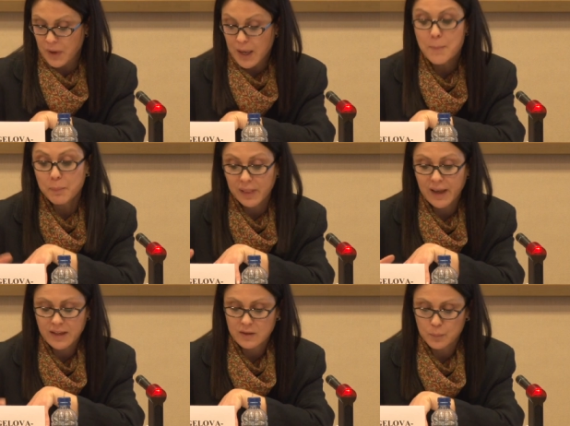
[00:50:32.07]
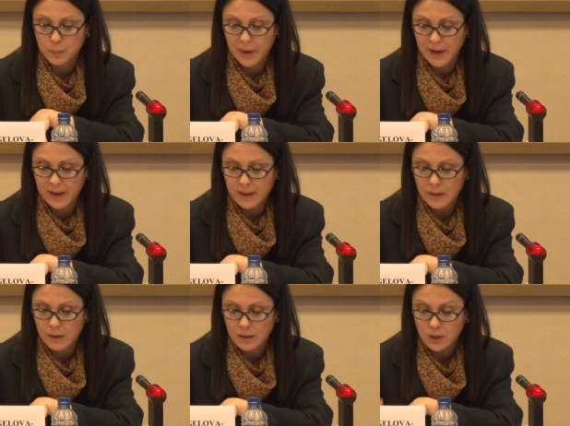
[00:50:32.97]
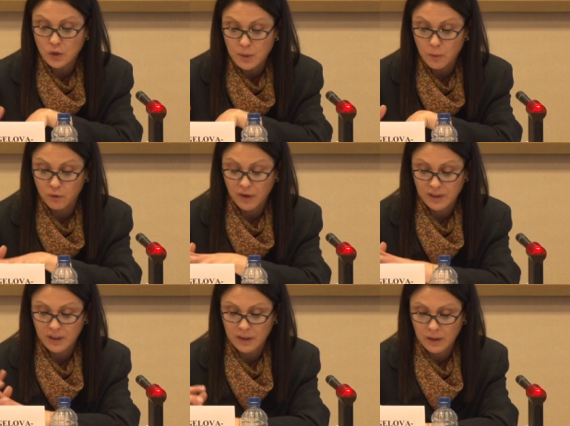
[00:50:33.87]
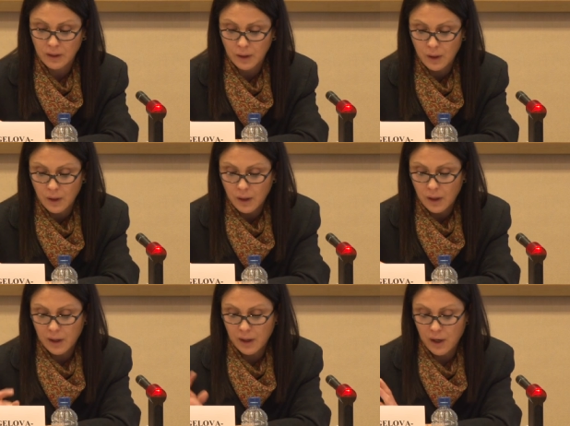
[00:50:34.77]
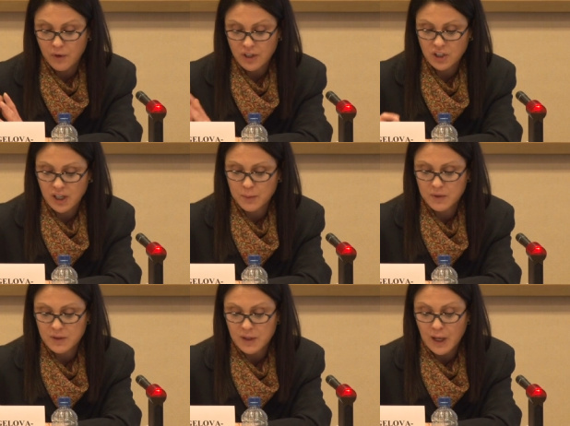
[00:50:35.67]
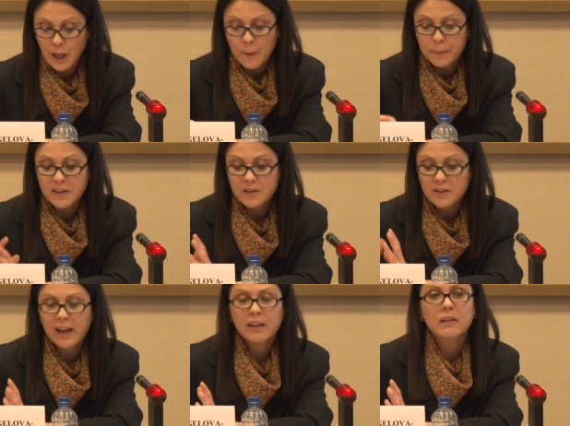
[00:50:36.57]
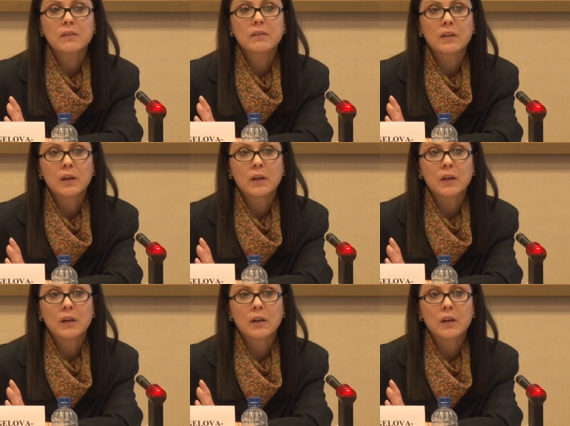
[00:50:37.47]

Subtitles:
in place by non-democratic regimes. The second